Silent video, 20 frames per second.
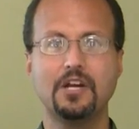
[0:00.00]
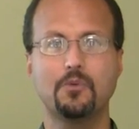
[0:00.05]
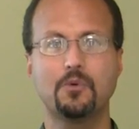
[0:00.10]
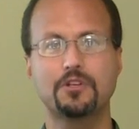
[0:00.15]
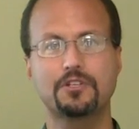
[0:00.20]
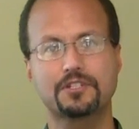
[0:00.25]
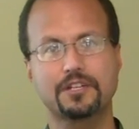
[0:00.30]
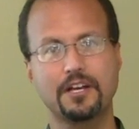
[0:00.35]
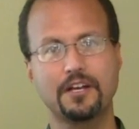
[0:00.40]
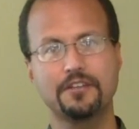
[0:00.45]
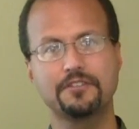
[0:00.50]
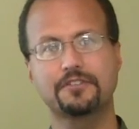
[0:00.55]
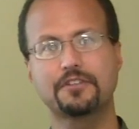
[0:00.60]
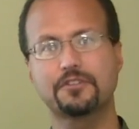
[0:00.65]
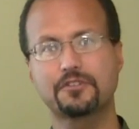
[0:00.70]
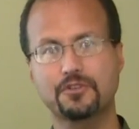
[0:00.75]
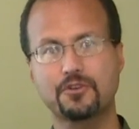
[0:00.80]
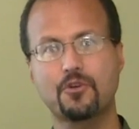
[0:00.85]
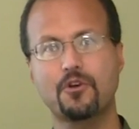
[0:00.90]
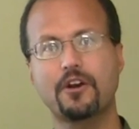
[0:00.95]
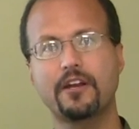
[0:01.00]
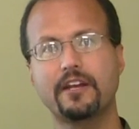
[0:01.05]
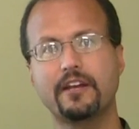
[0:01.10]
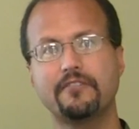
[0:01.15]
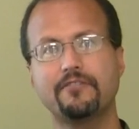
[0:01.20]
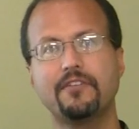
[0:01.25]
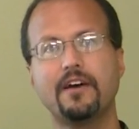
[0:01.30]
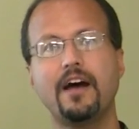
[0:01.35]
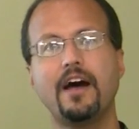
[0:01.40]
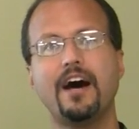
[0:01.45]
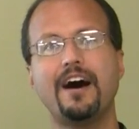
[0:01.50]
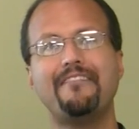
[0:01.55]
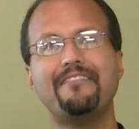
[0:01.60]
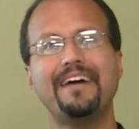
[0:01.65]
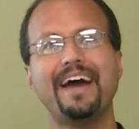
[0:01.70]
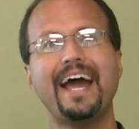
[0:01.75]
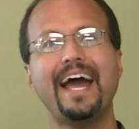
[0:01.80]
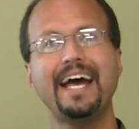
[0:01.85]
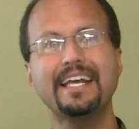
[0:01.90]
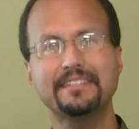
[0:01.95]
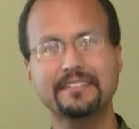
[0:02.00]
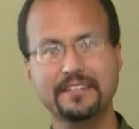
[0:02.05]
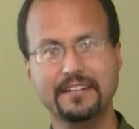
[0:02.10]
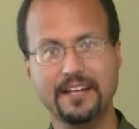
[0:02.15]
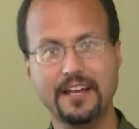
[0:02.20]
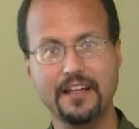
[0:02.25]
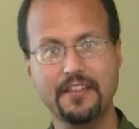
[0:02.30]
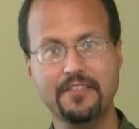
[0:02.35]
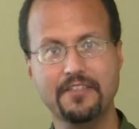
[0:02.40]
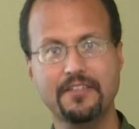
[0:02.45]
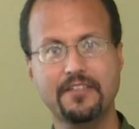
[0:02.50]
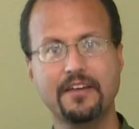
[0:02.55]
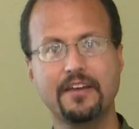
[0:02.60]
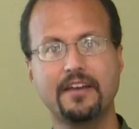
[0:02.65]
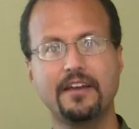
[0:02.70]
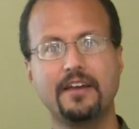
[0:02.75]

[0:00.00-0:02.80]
which tells the story of Aseneth,